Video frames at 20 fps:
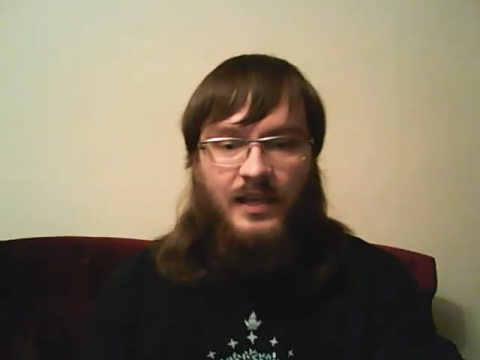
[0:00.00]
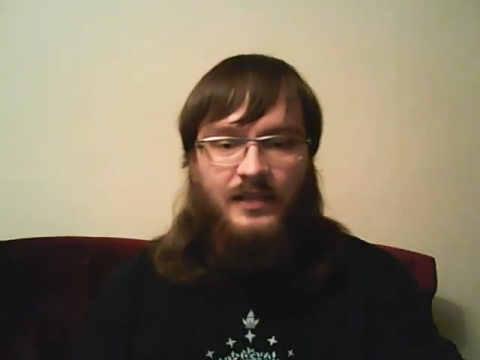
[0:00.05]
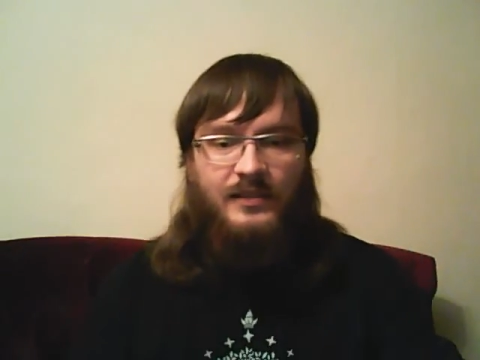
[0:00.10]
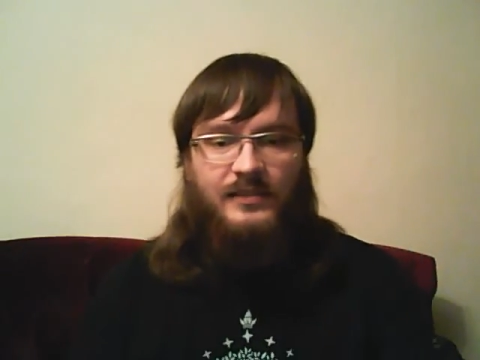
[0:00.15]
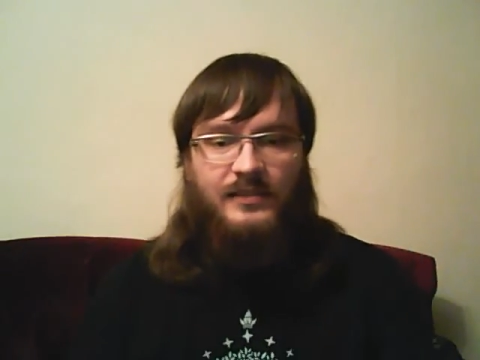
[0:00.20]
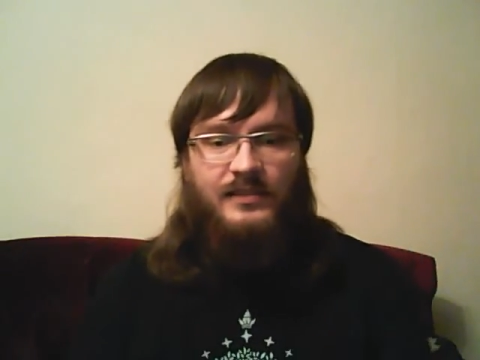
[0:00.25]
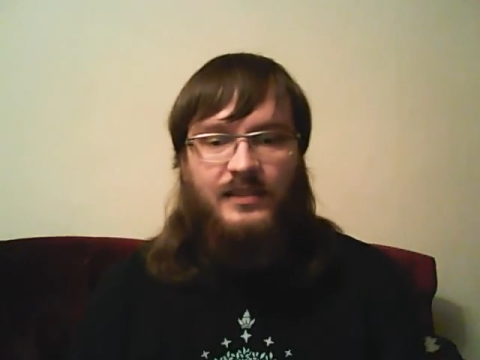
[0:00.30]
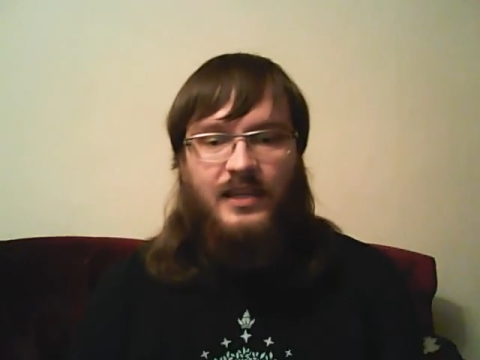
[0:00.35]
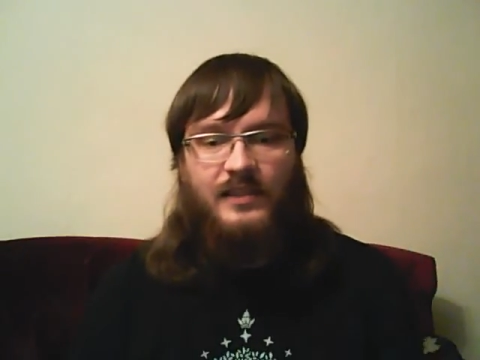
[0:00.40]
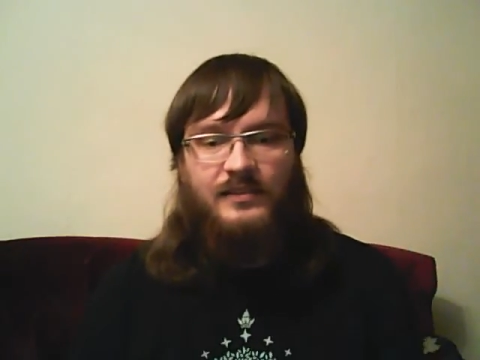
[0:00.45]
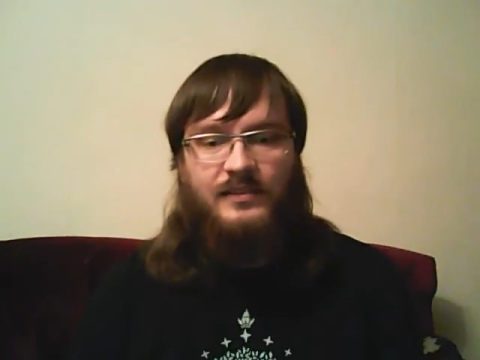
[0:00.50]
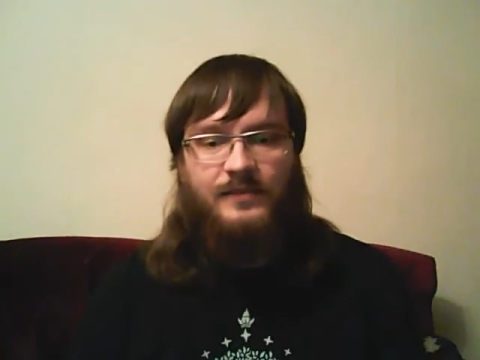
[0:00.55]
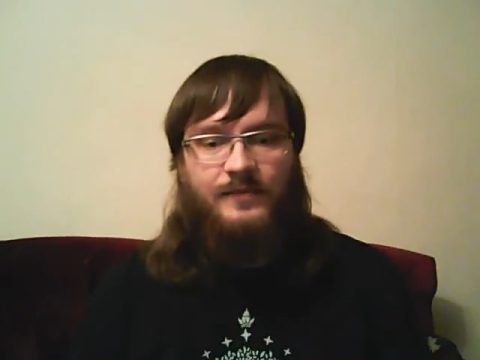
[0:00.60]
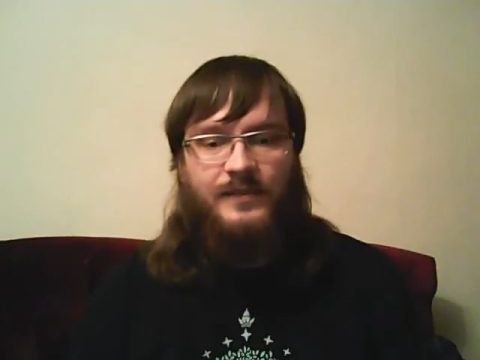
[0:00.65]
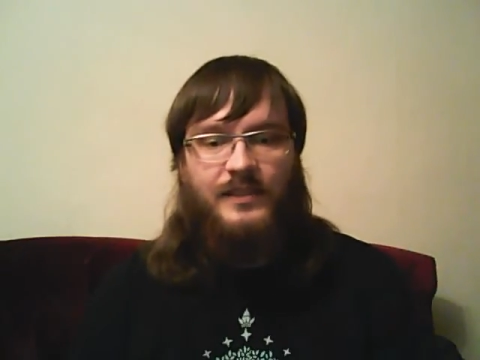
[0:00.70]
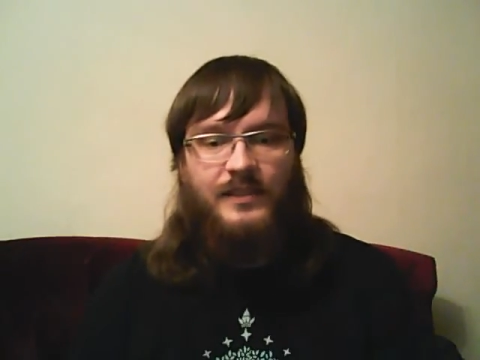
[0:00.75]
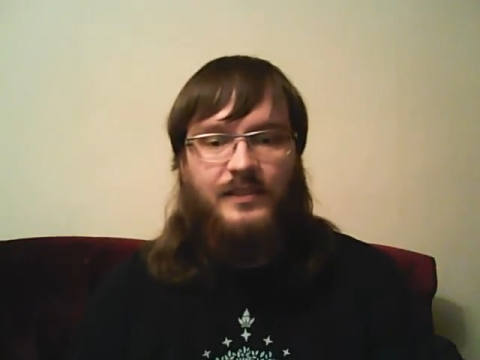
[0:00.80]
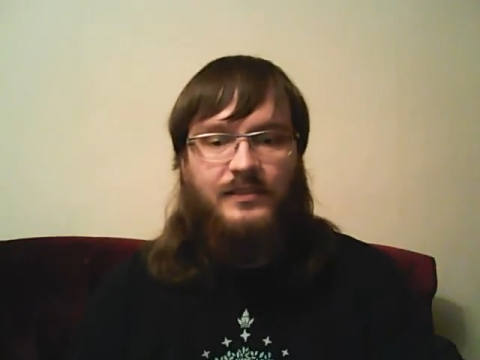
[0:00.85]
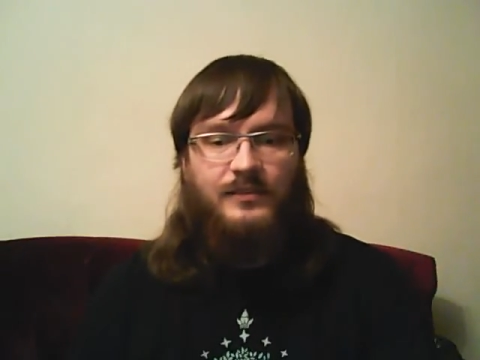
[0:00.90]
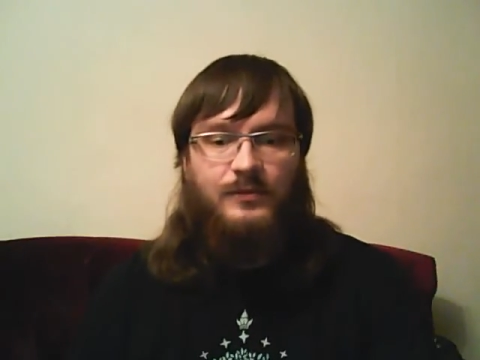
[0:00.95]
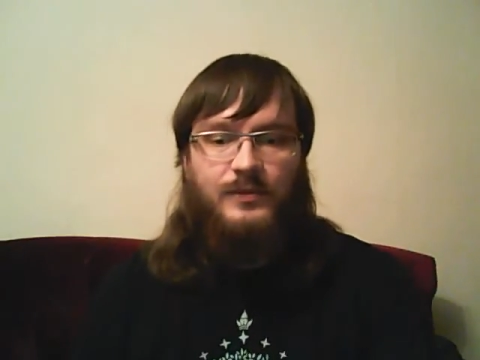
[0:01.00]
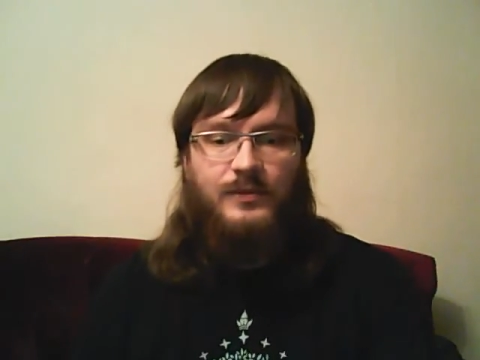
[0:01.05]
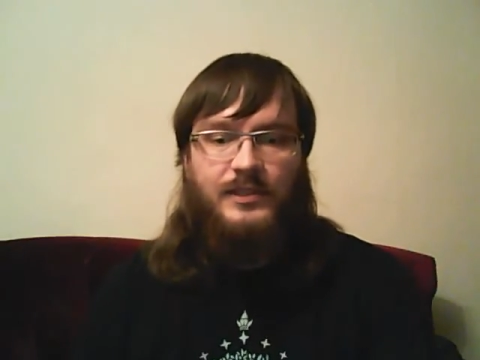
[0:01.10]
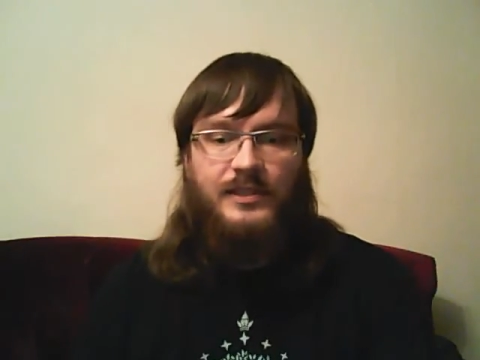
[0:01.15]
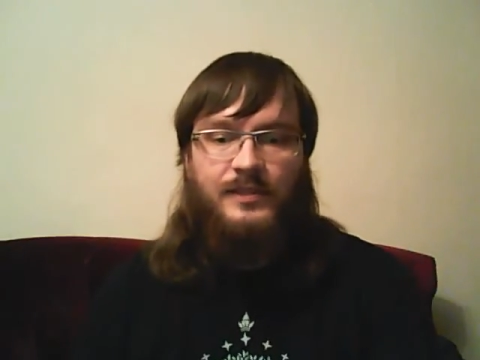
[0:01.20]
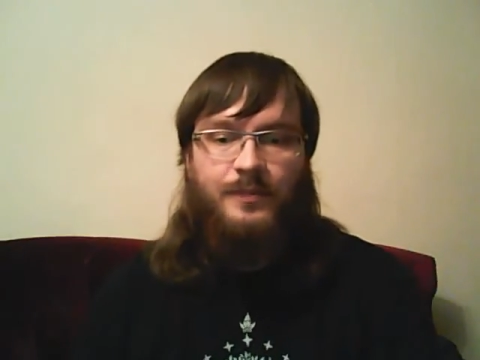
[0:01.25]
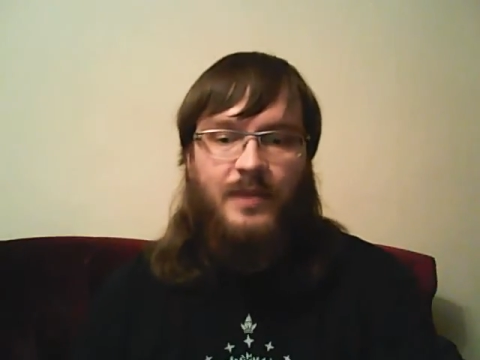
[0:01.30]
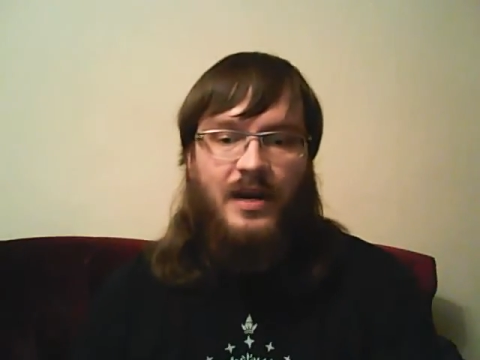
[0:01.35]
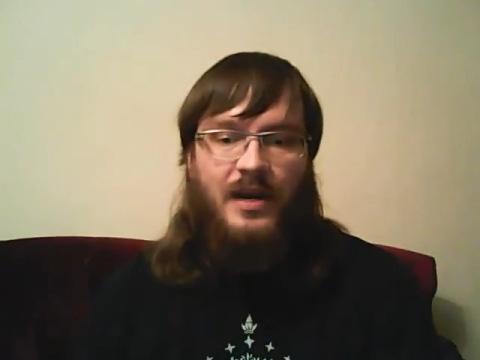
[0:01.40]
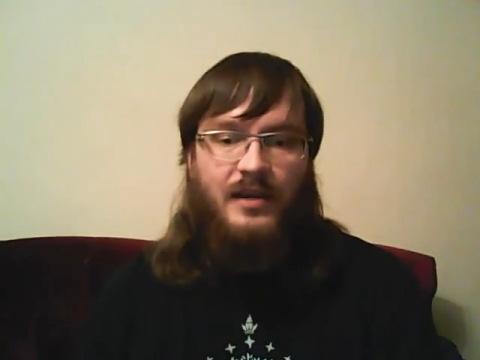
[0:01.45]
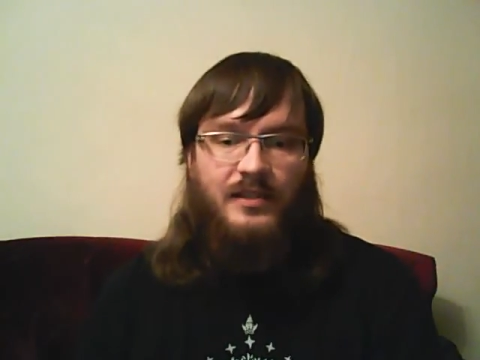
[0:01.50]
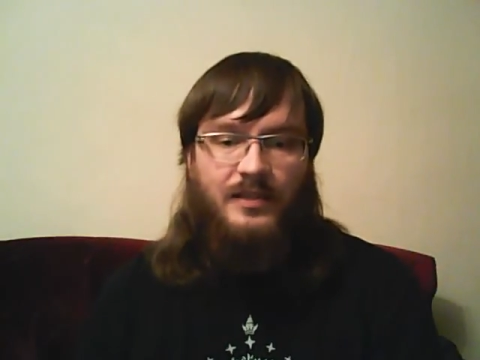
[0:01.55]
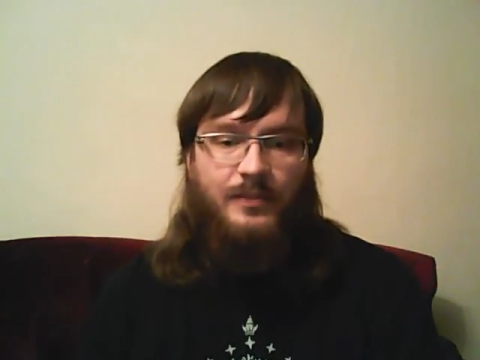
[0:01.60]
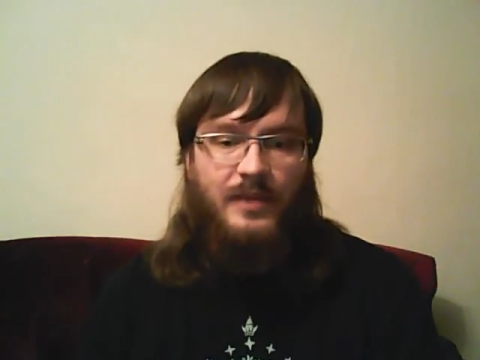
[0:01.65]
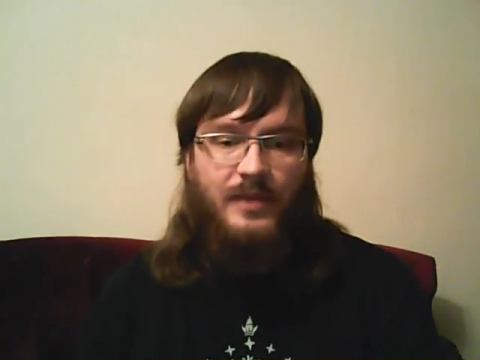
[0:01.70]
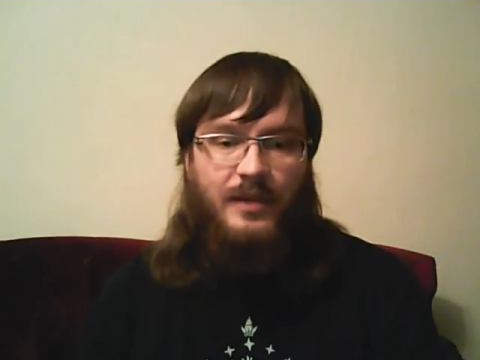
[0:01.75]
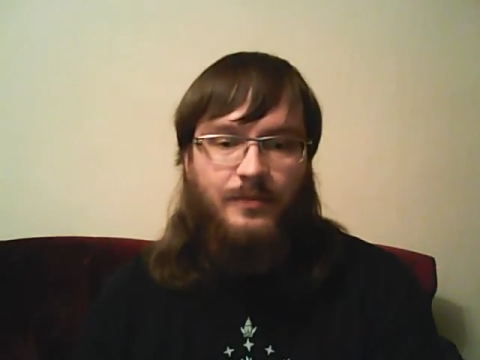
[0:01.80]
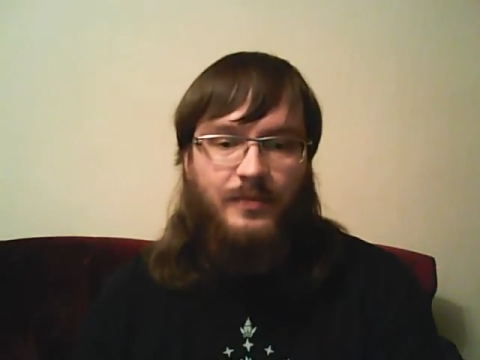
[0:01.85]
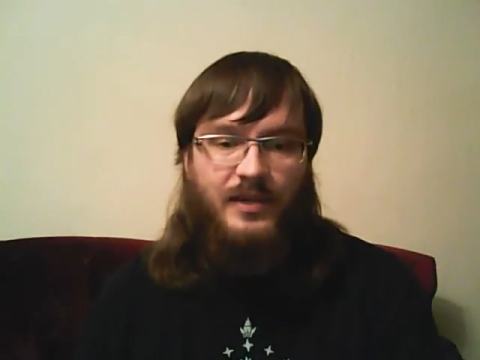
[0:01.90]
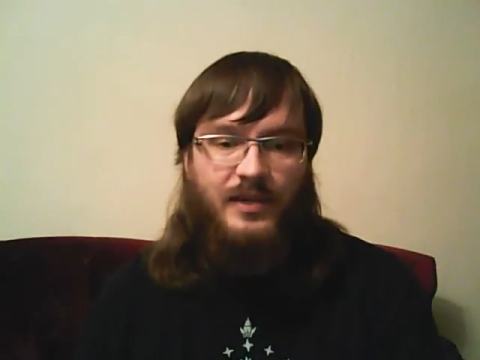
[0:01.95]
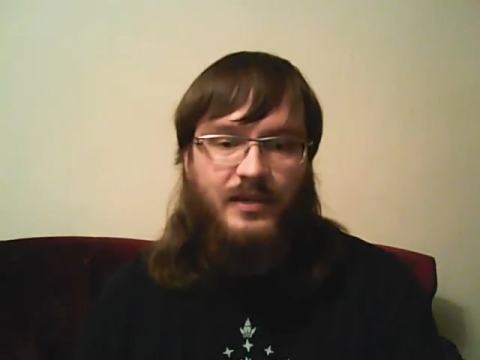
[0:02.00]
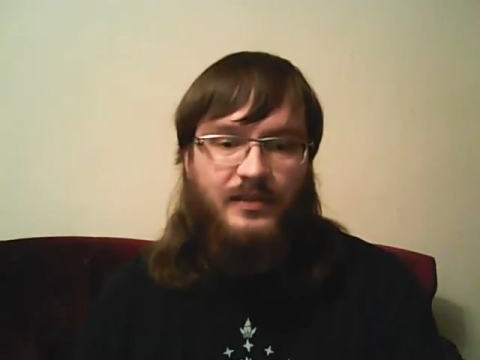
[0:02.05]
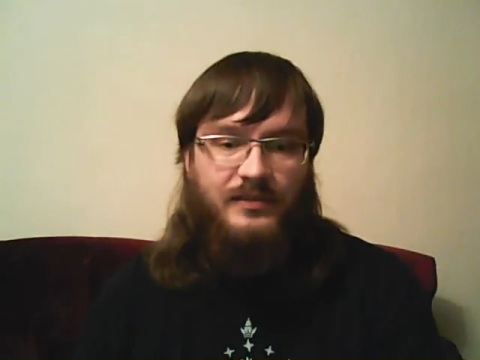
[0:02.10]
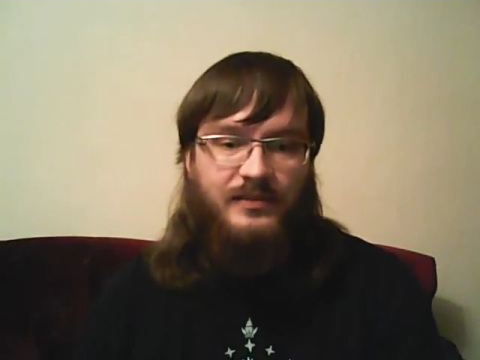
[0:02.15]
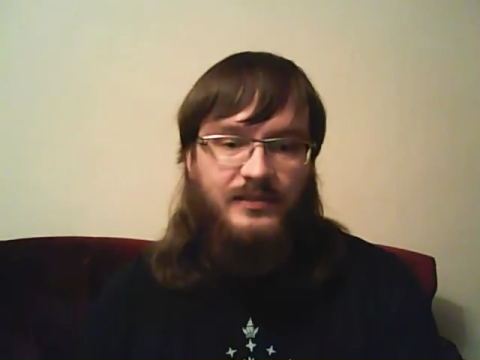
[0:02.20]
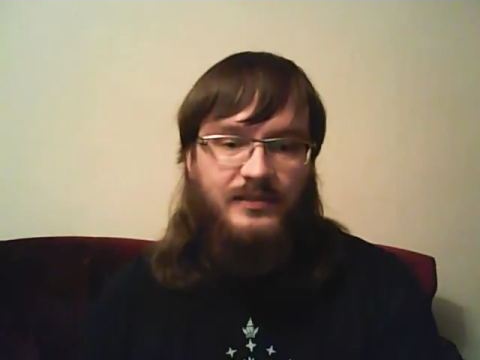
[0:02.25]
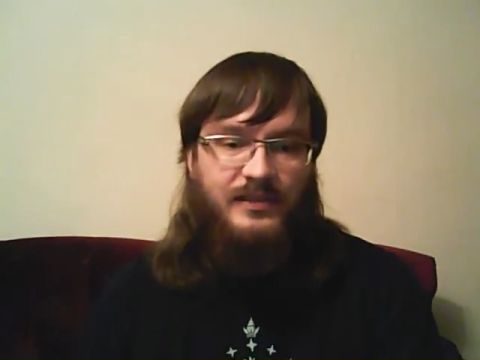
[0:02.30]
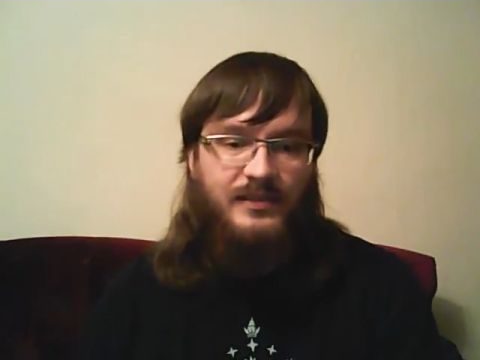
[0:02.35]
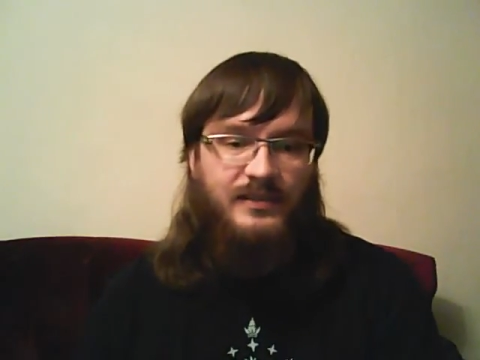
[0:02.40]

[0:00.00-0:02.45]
Discuss things with party members